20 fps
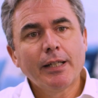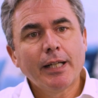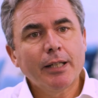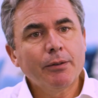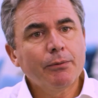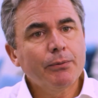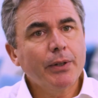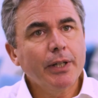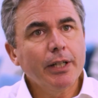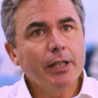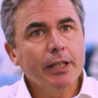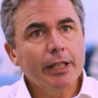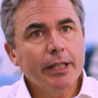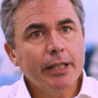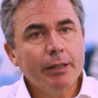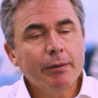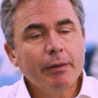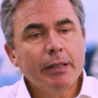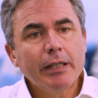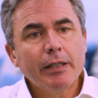And
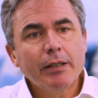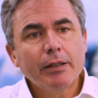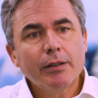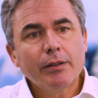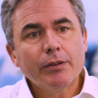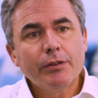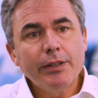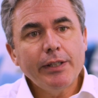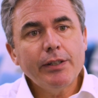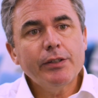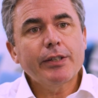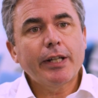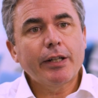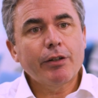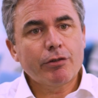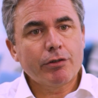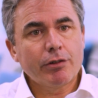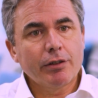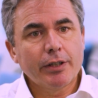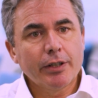finally,
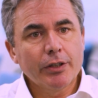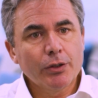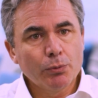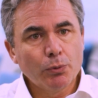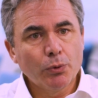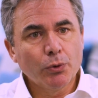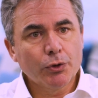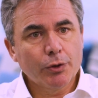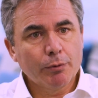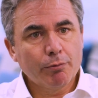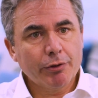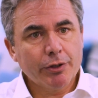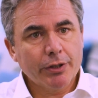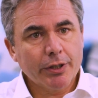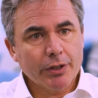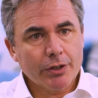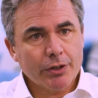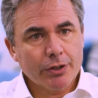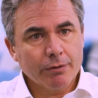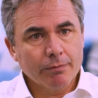decentralized water
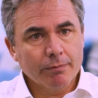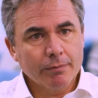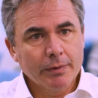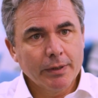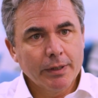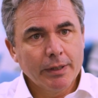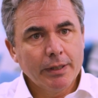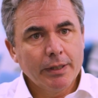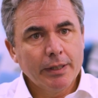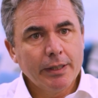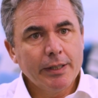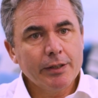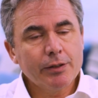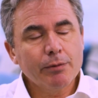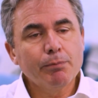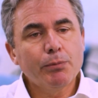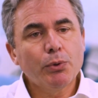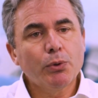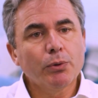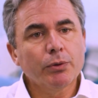production is
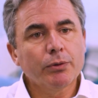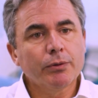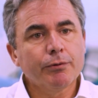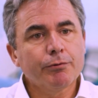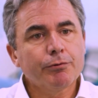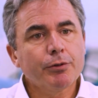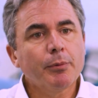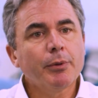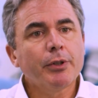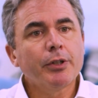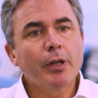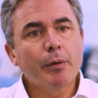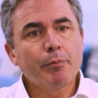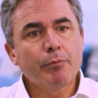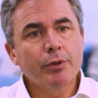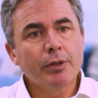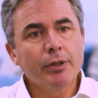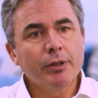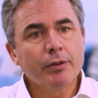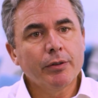important from a
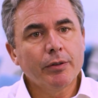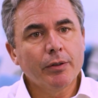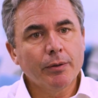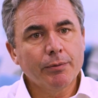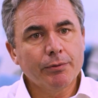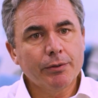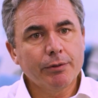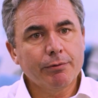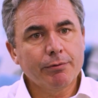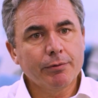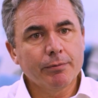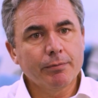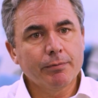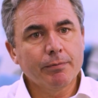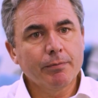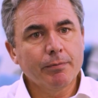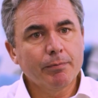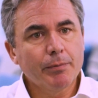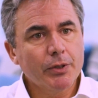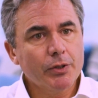number of different
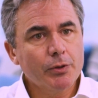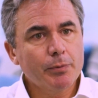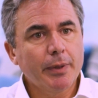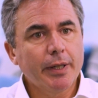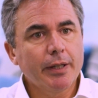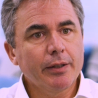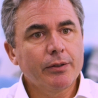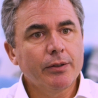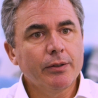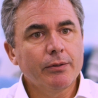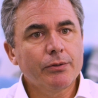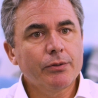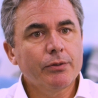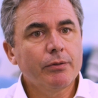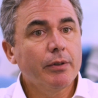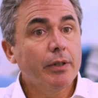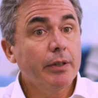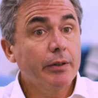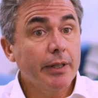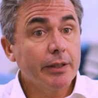perspectives.
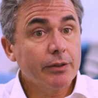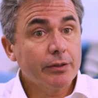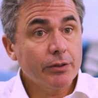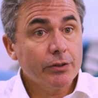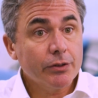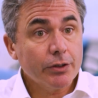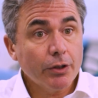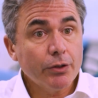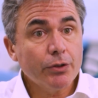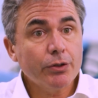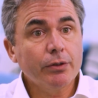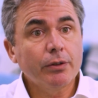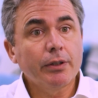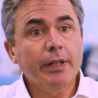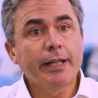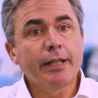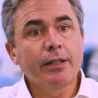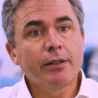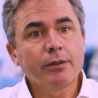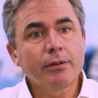There's a social
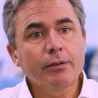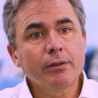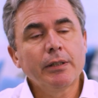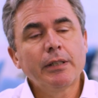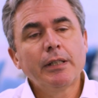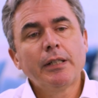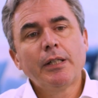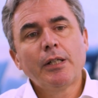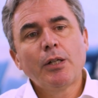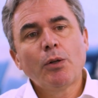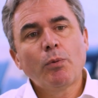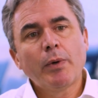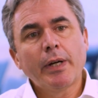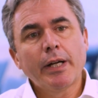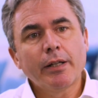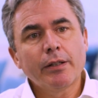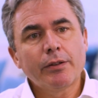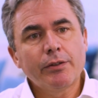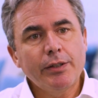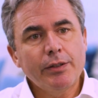angle
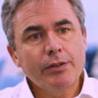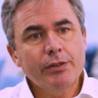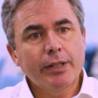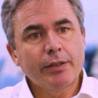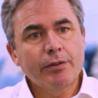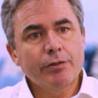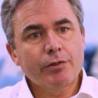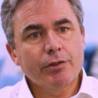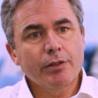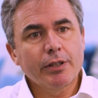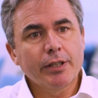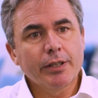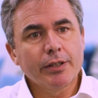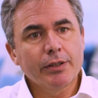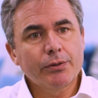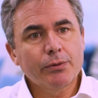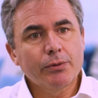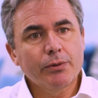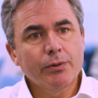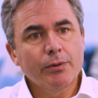where
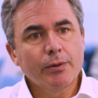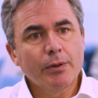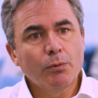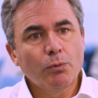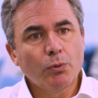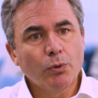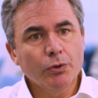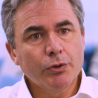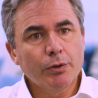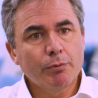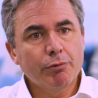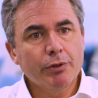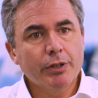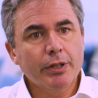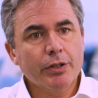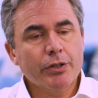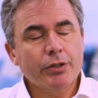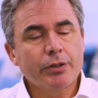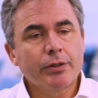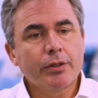decentralized water
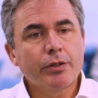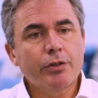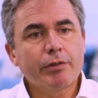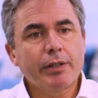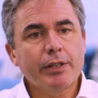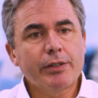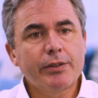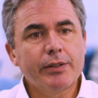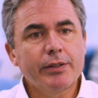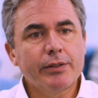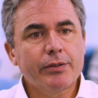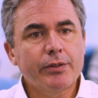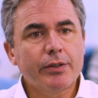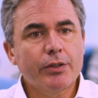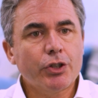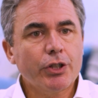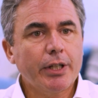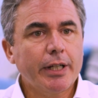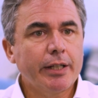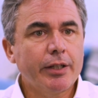production addresses the
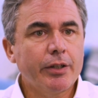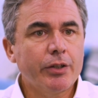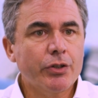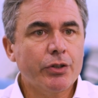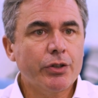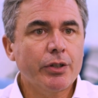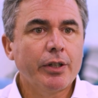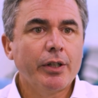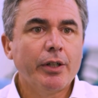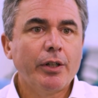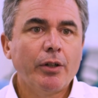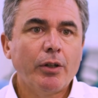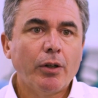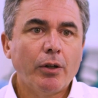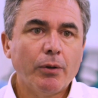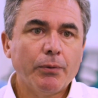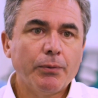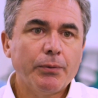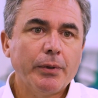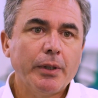challenge
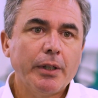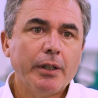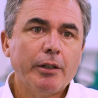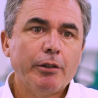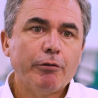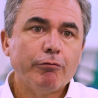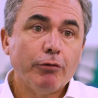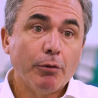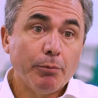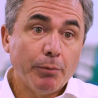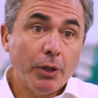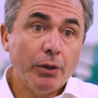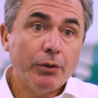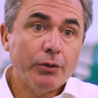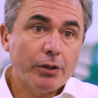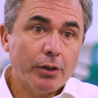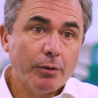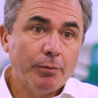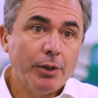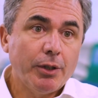of remote
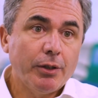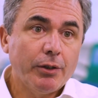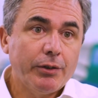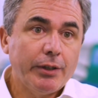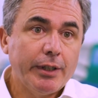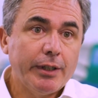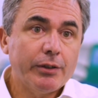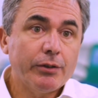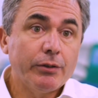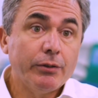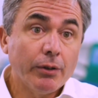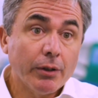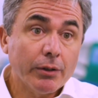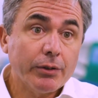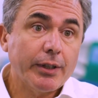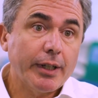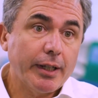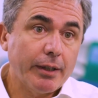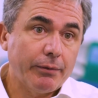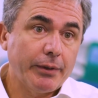communities not
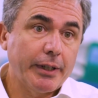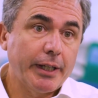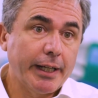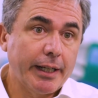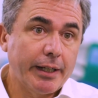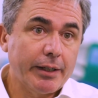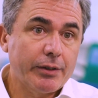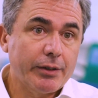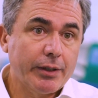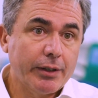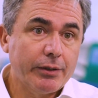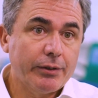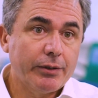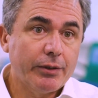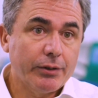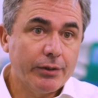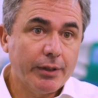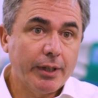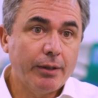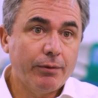having access to
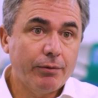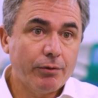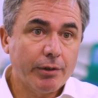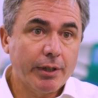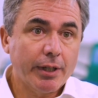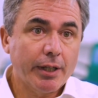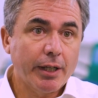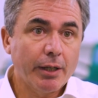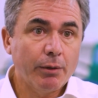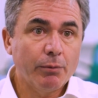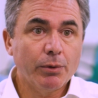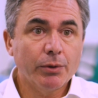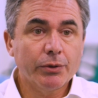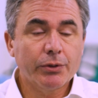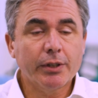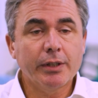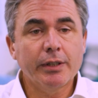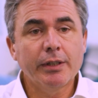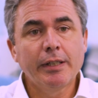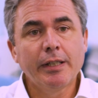safe drinking
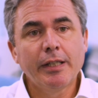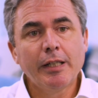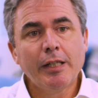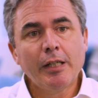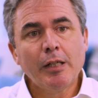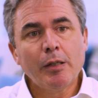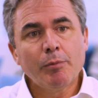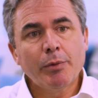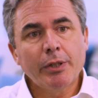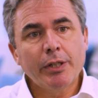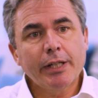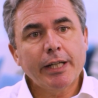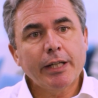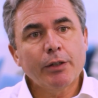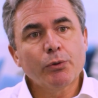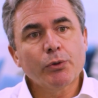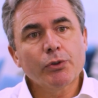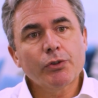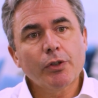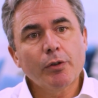water, but it can
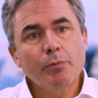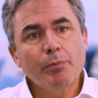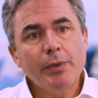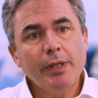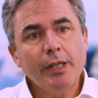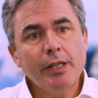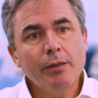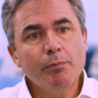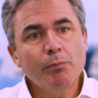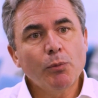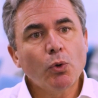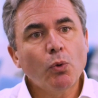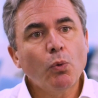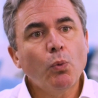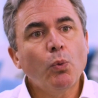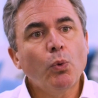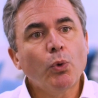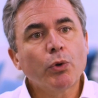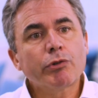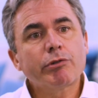also be more
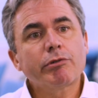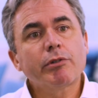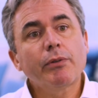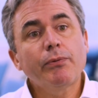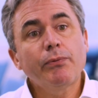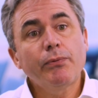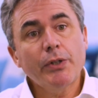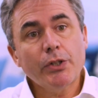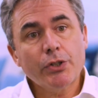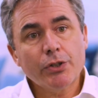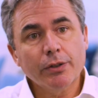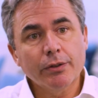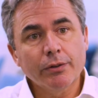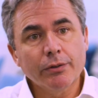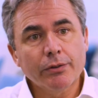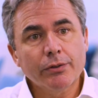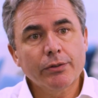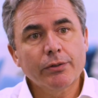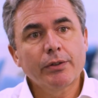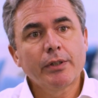water
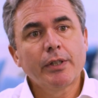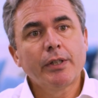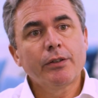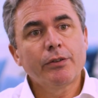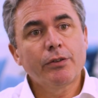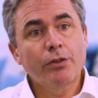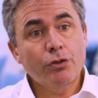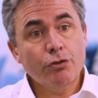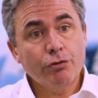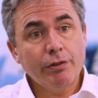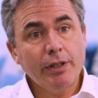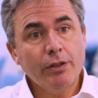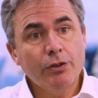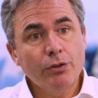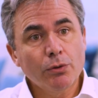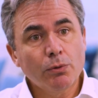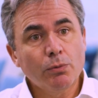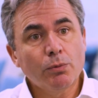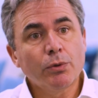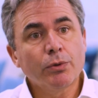efficient to treat
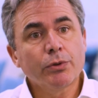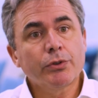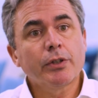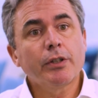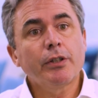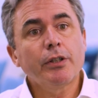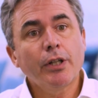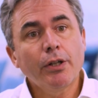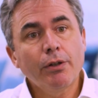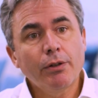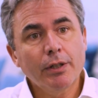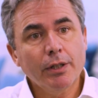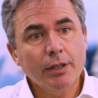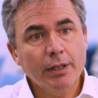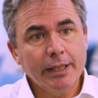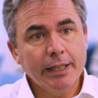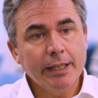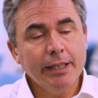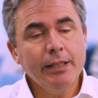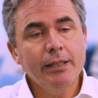your water
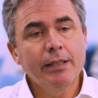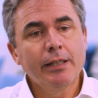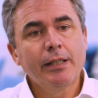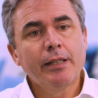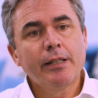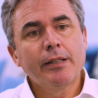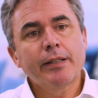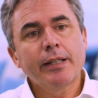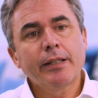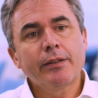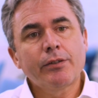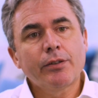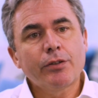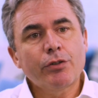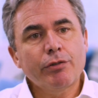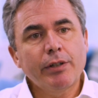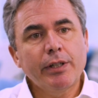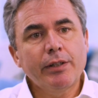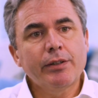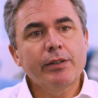locally than to
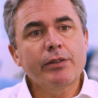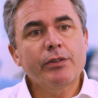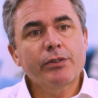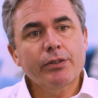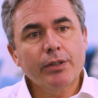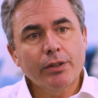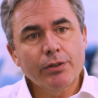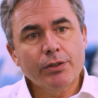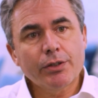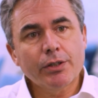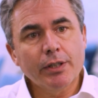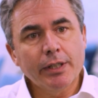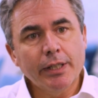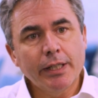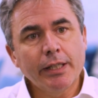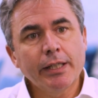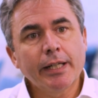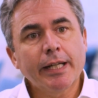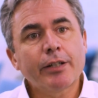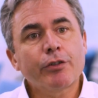treat it
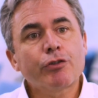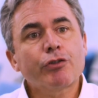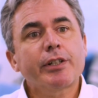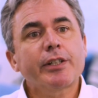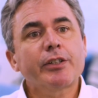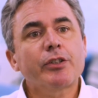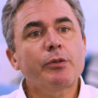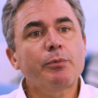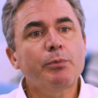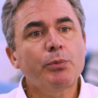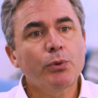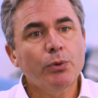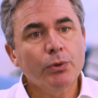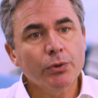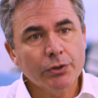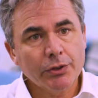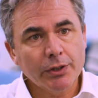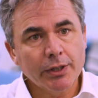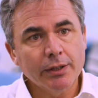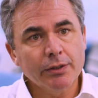socially and
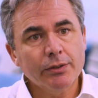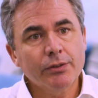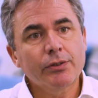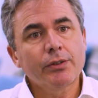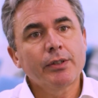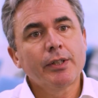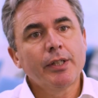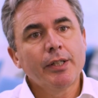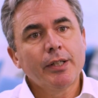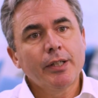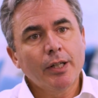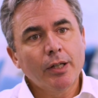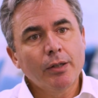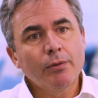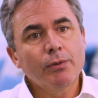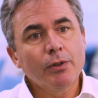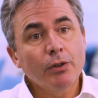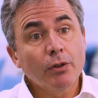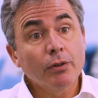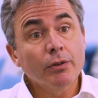transport it
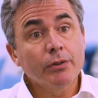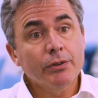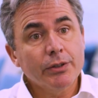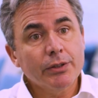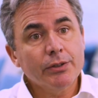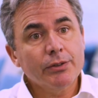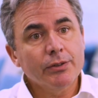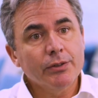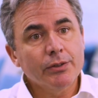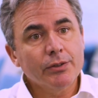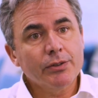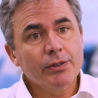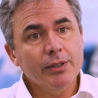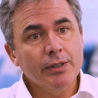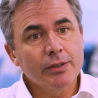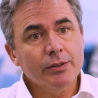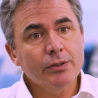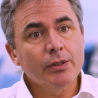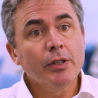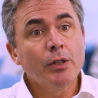over long
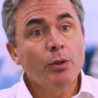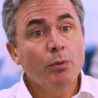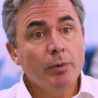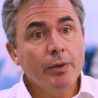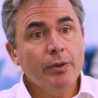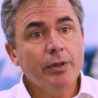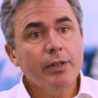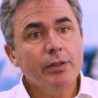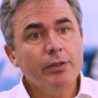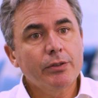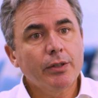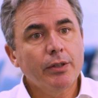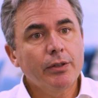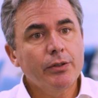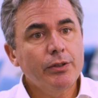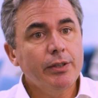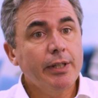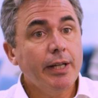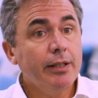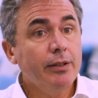distances with the
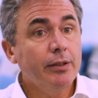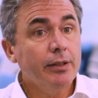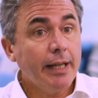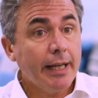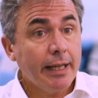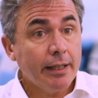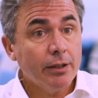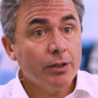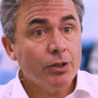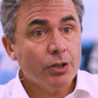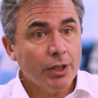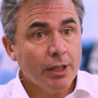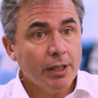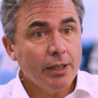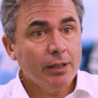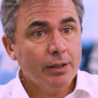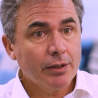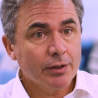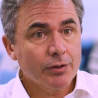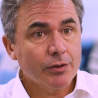associated energy
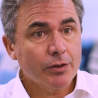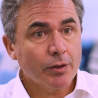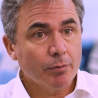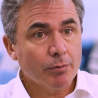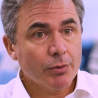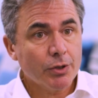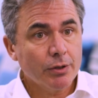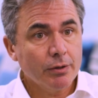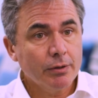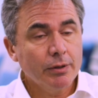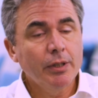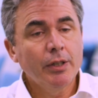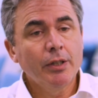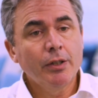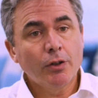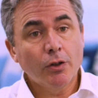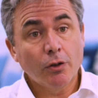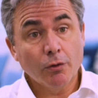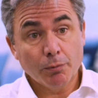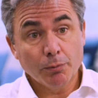consumption
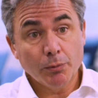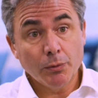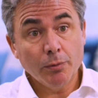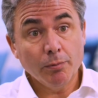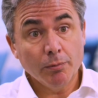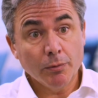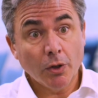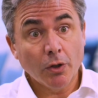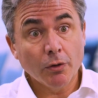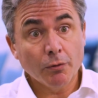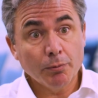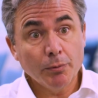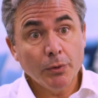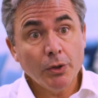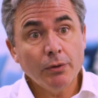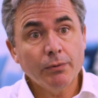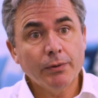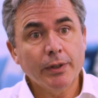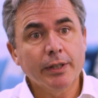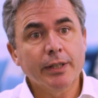of
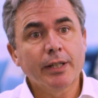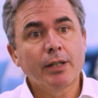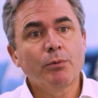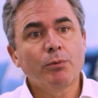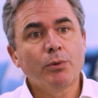moving that